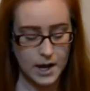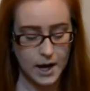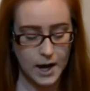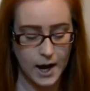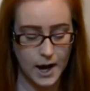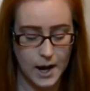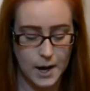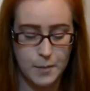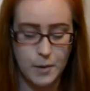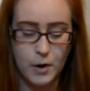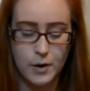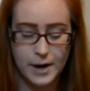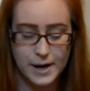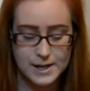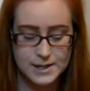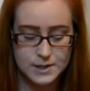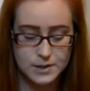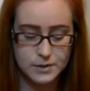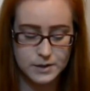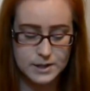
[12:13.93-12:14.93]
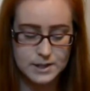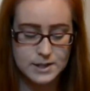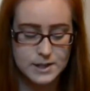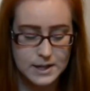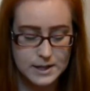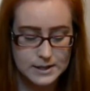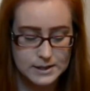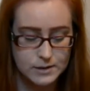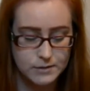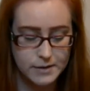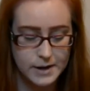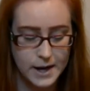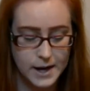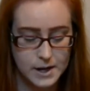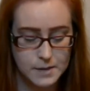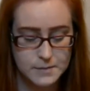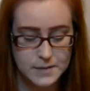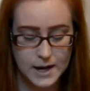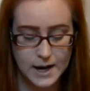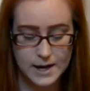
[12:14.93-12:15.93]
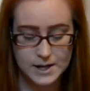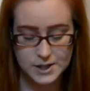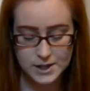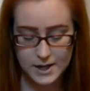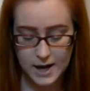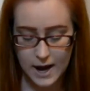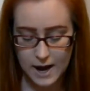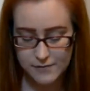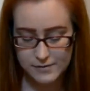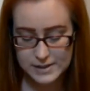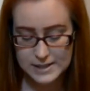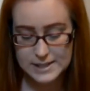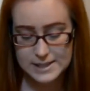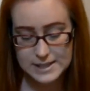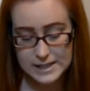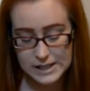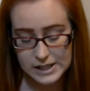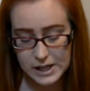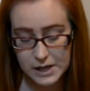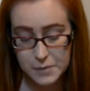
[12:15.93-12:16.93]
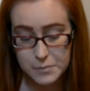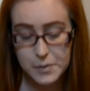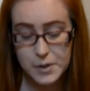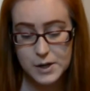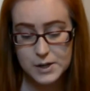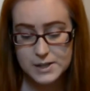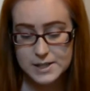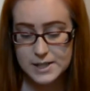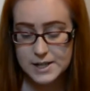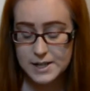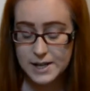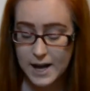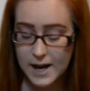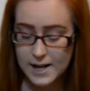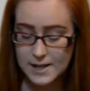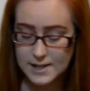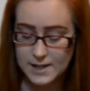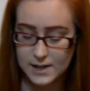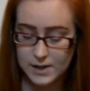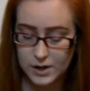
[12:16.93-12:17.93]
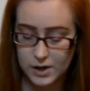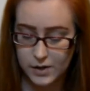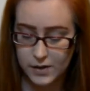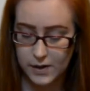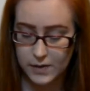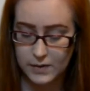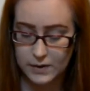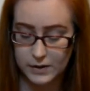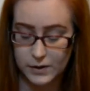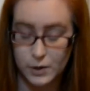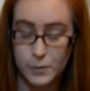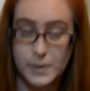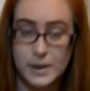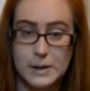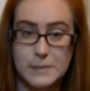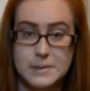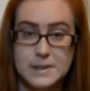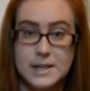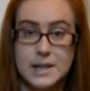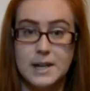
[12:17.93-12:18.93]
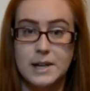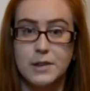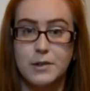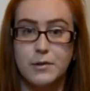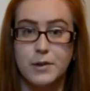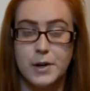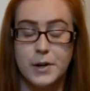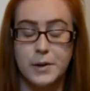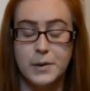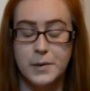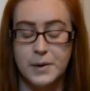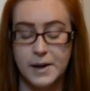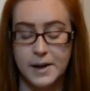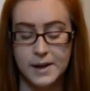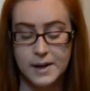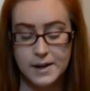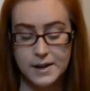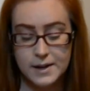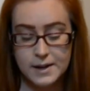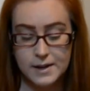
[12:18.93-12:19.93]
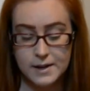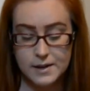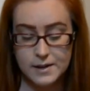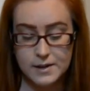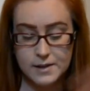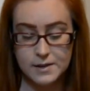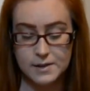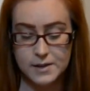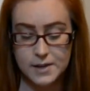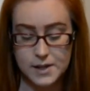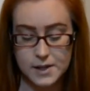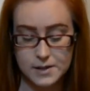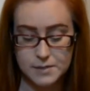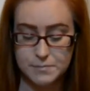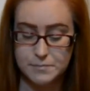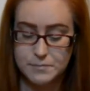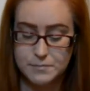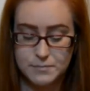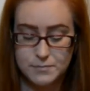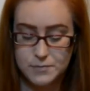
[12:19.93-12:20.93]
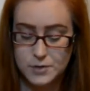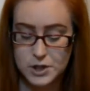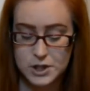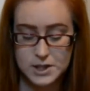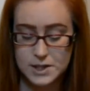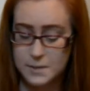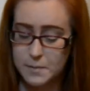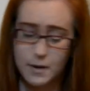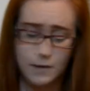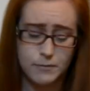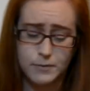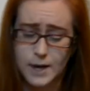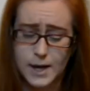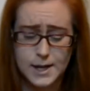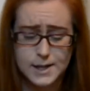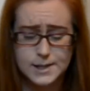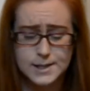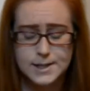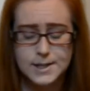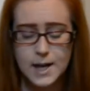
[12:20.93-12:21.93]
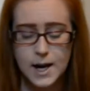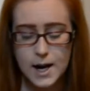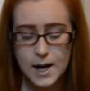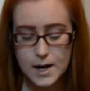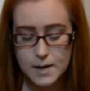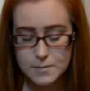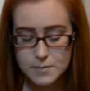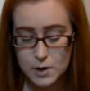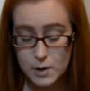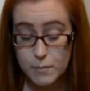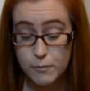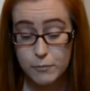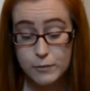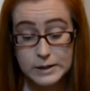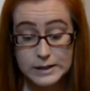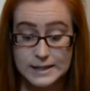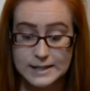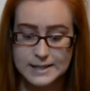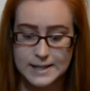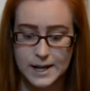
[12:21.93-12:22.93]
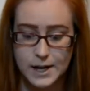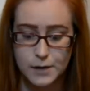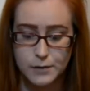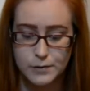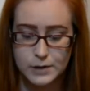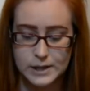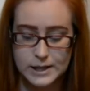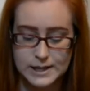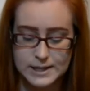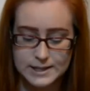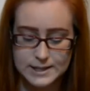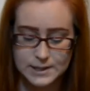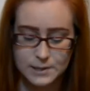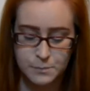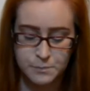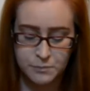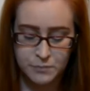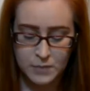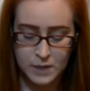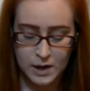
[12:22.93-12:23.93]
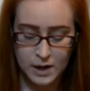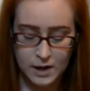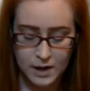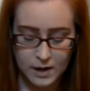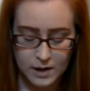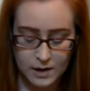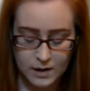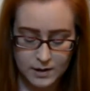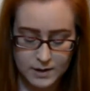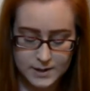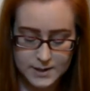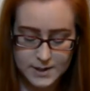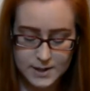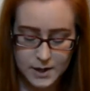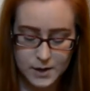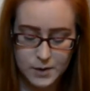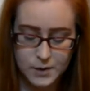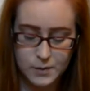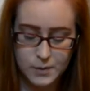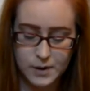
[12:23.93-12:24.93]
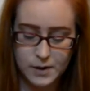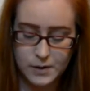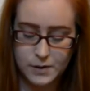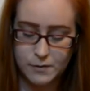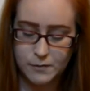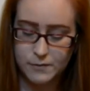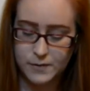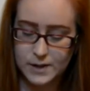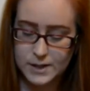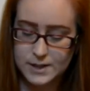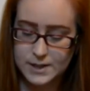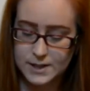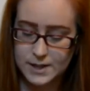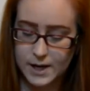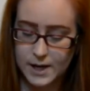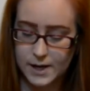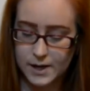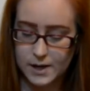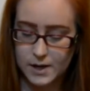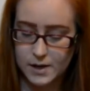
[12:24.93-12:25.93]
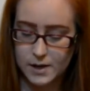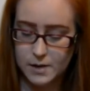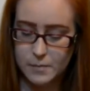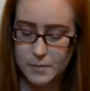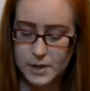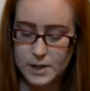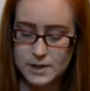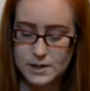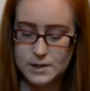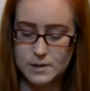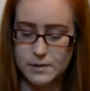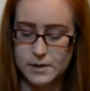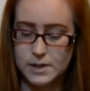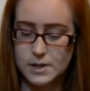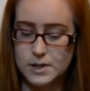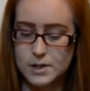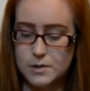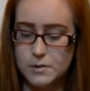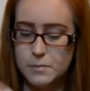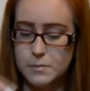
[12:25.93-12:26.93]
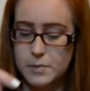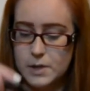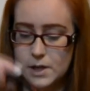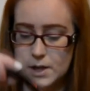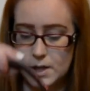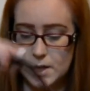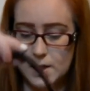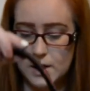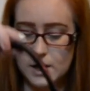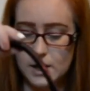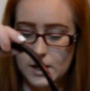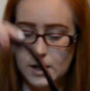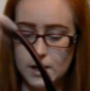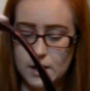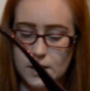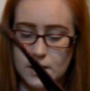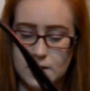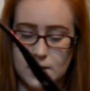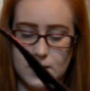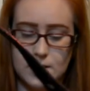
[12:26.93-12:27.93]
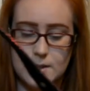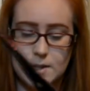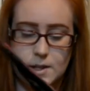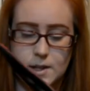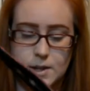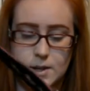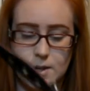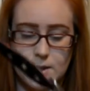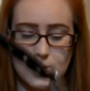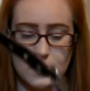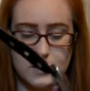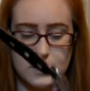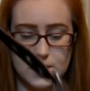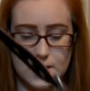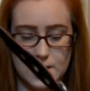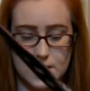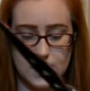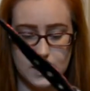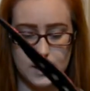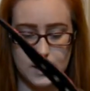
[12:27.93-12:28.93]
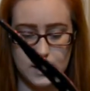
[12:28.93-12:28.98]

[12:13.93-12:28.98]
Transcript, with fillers: Um, okay, so these next three items I actually haven't seen in person yet, other than the little bit I'm seeing through the cheesy puff things. Um, so I'm really excited for these. So the first item is going to be this halter.